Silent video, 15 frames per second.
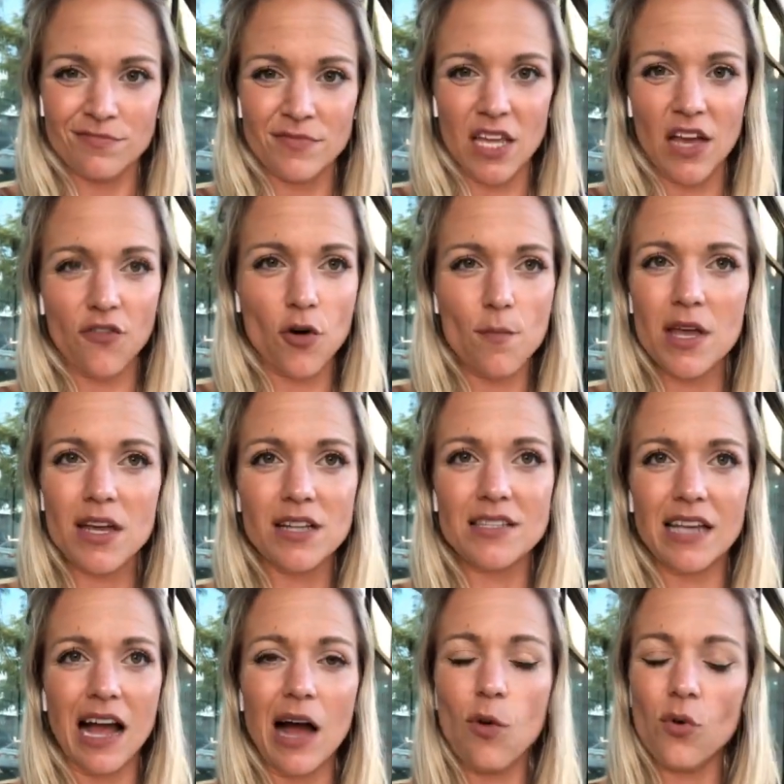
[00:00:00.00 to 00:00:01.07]
And for me, it's
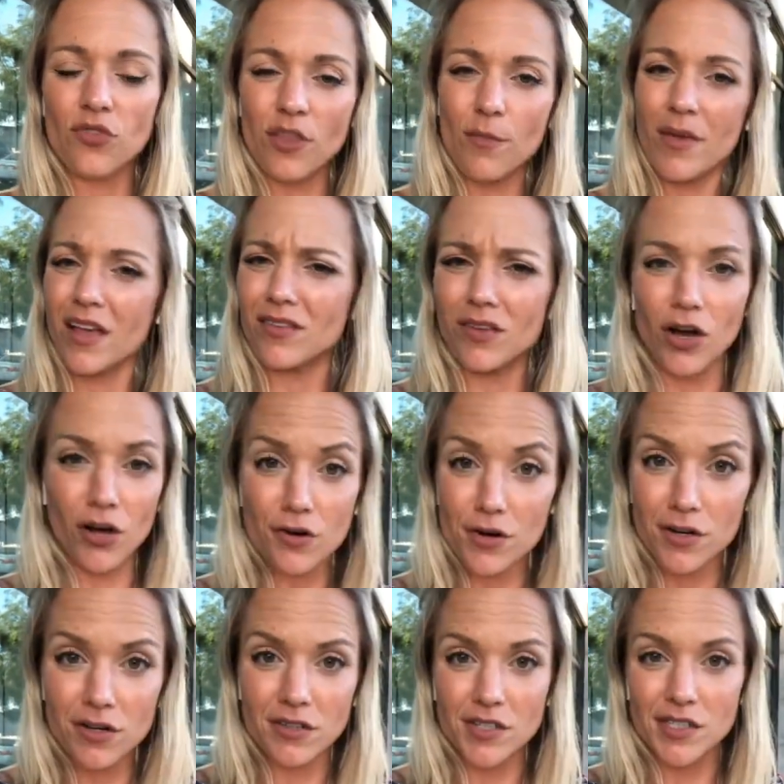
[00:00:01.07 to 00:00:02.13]
like, I want the man's heart.